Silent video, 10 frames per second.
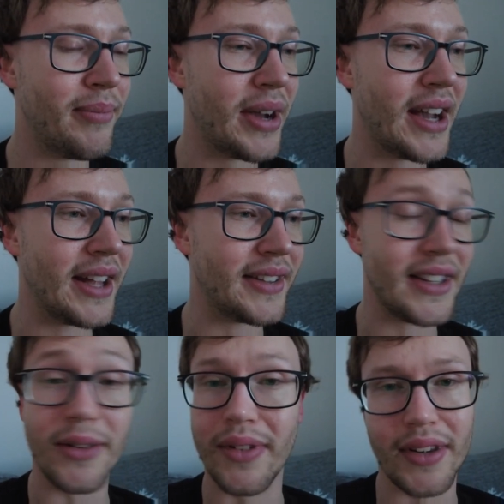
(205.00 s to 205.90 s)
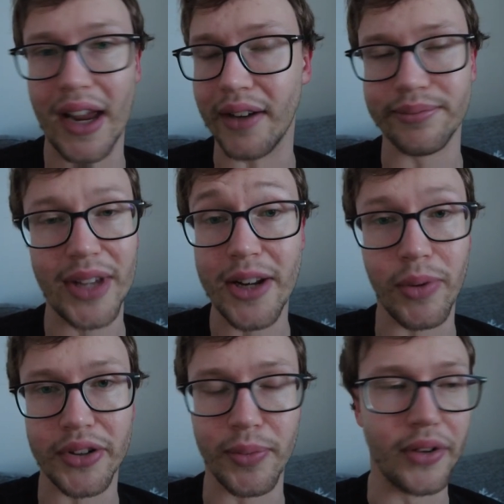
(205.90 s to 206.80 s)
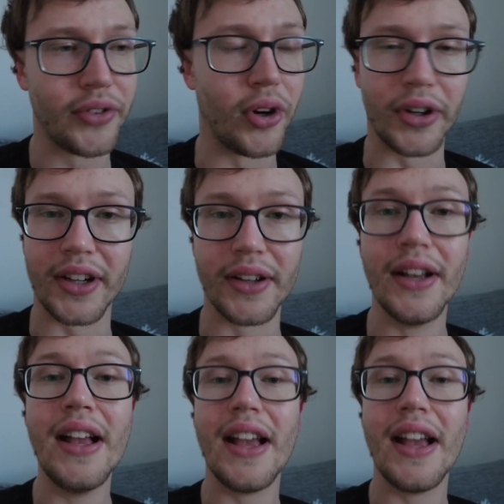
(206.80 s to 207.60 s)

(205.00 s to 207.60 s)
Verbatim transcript: but it, yeah, it was worth talking.